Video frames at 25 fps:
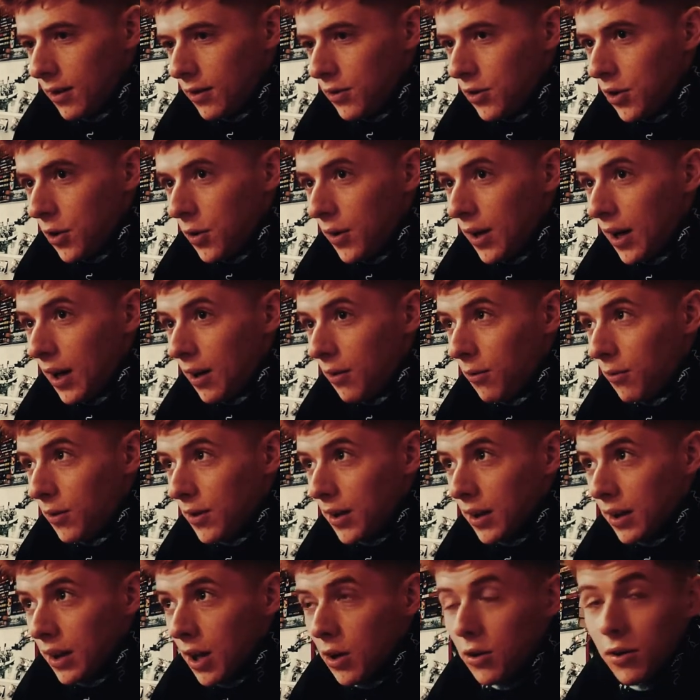doing it
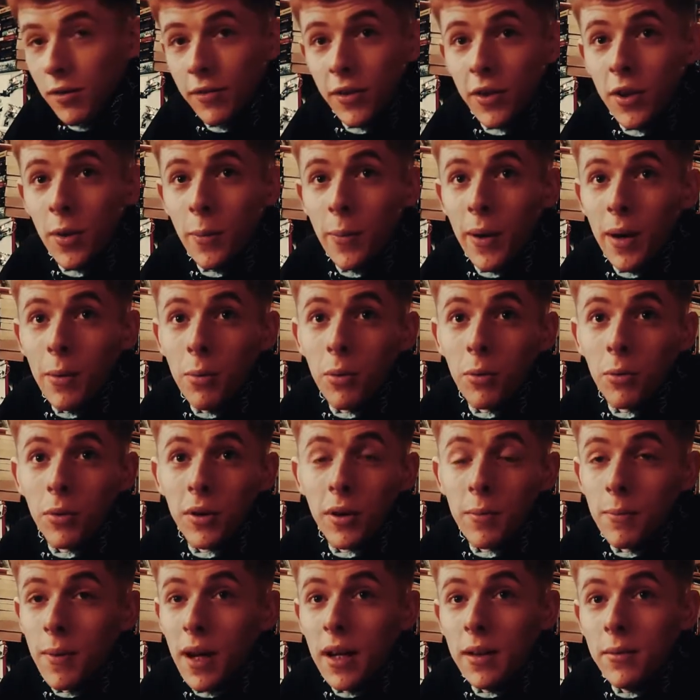with a load of other people would
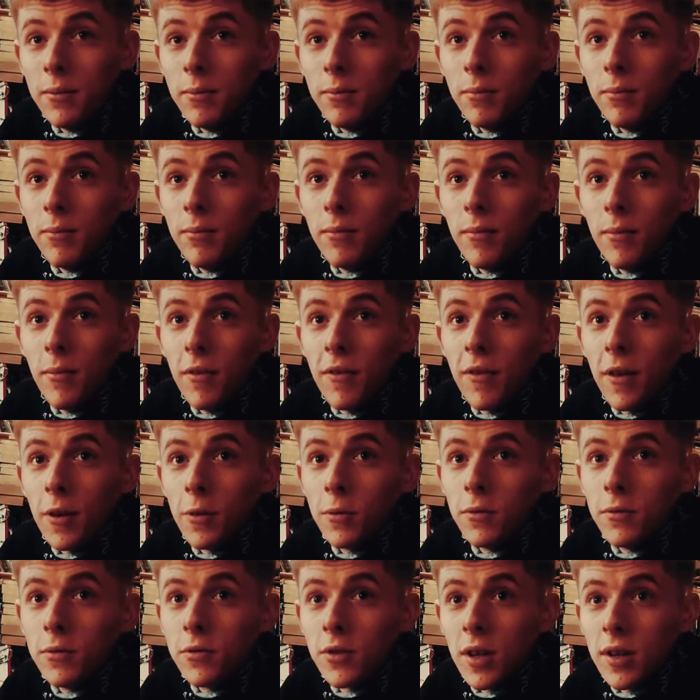have made me
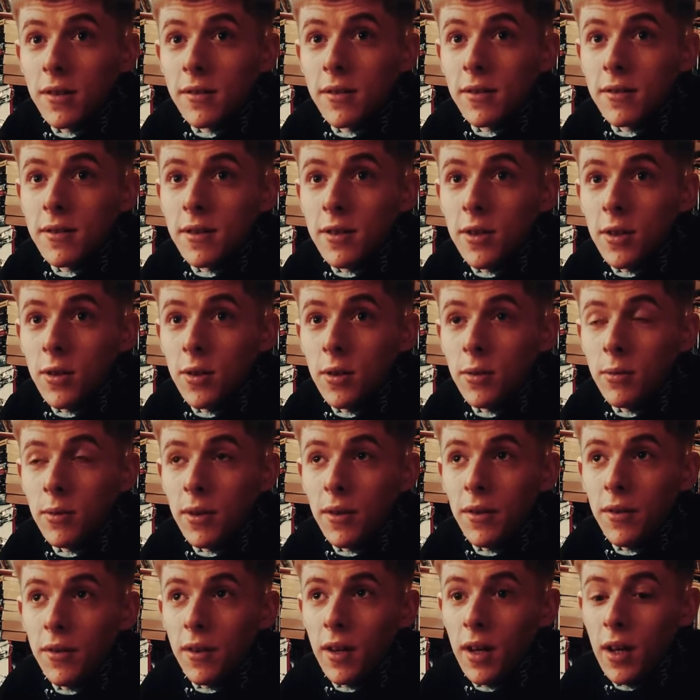feel dreadful. To do it
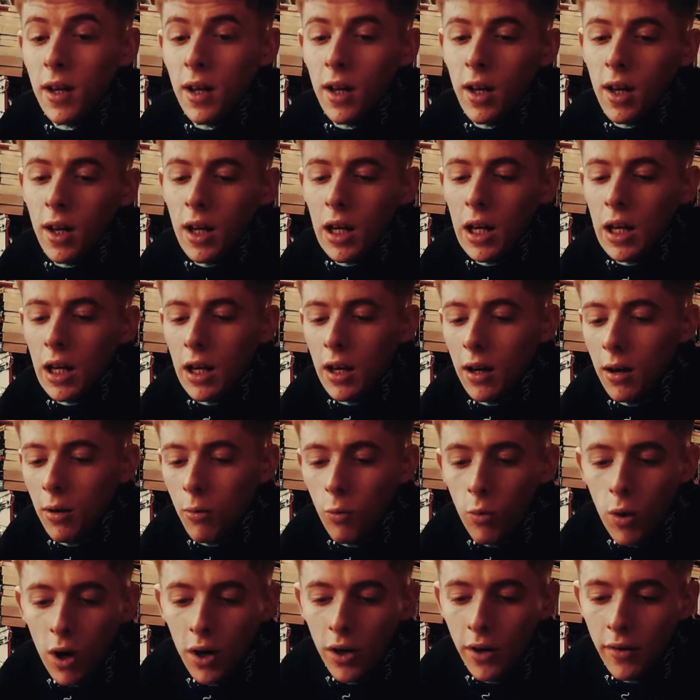with
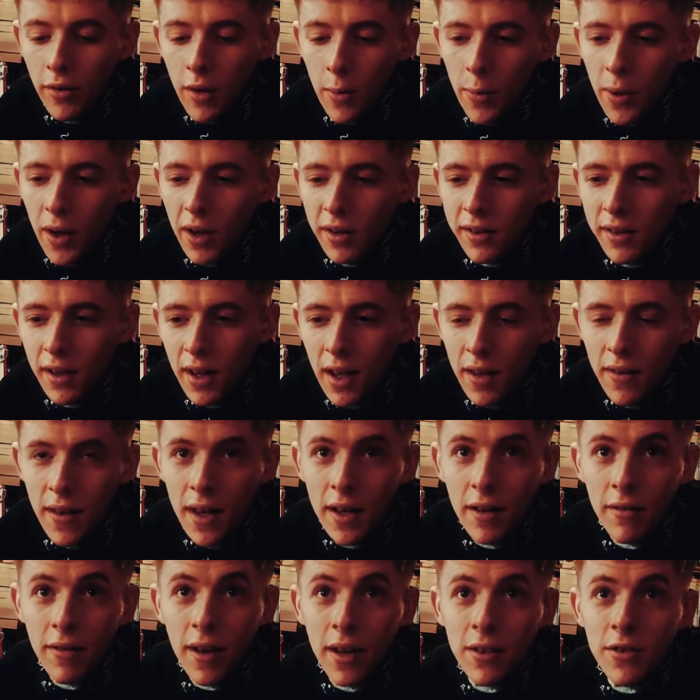one other person and
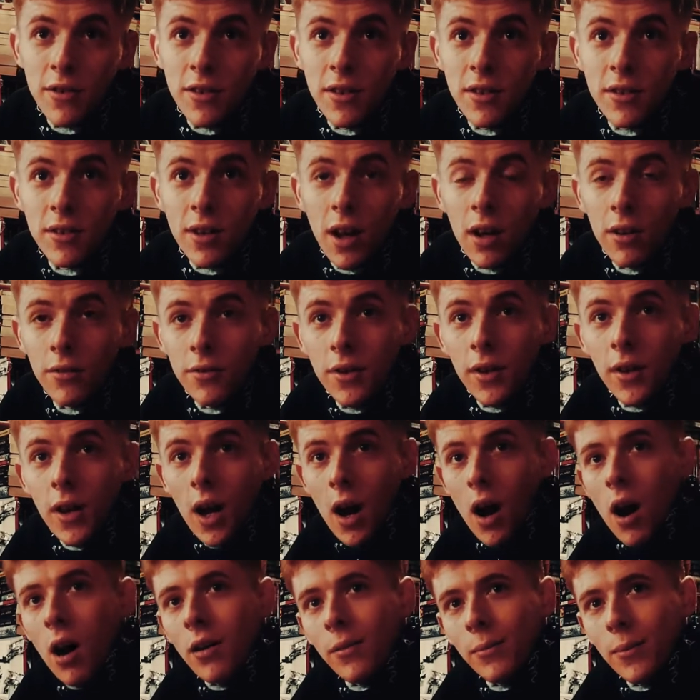then eventually start doing
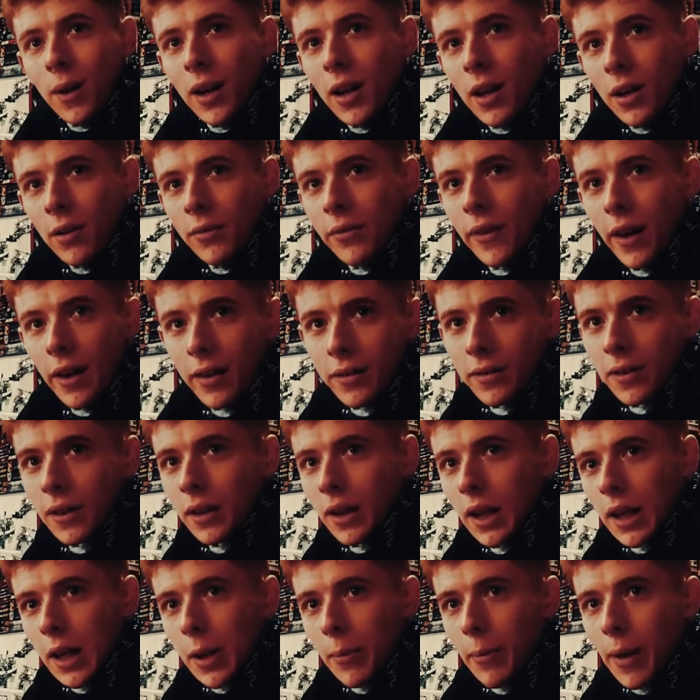it on my own, that felt
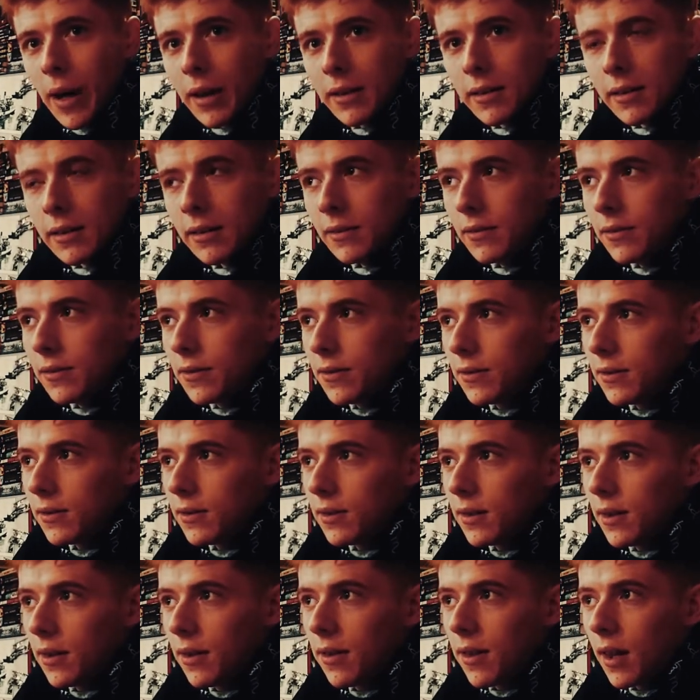like a
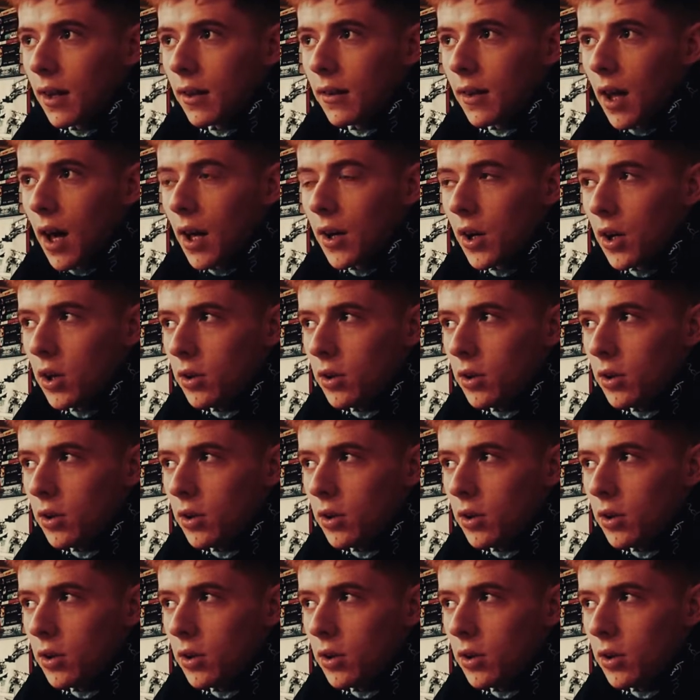massive thing that I'd